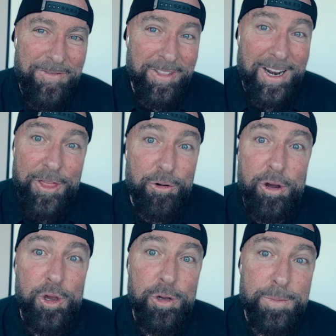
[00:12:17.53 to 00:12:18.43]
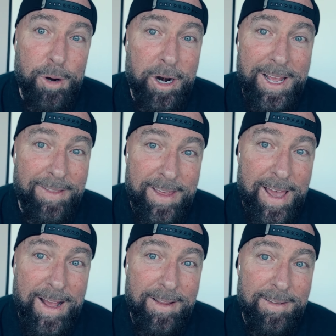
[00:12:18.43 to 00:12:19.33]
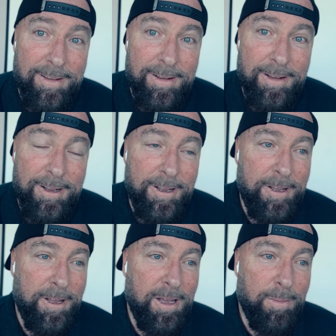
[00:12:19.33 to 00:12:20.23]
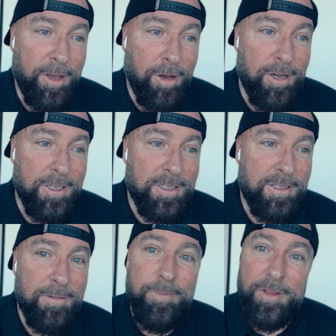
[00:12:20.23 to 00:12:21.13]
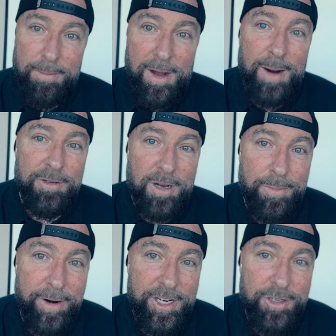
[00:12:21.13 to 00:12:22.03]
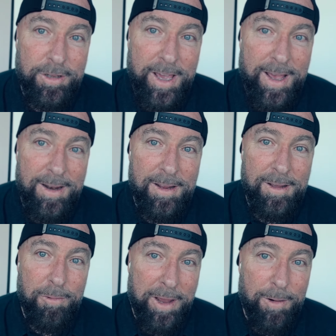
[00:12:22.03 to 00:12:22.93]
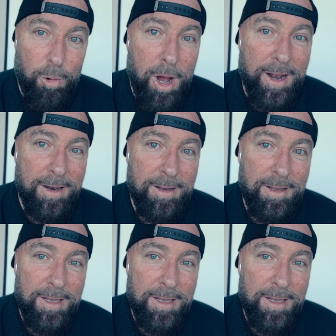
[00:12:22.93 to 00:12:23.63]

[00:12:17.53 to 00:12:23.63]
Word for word: Then I threw a huge party at the end because the mine was operational again. We had won.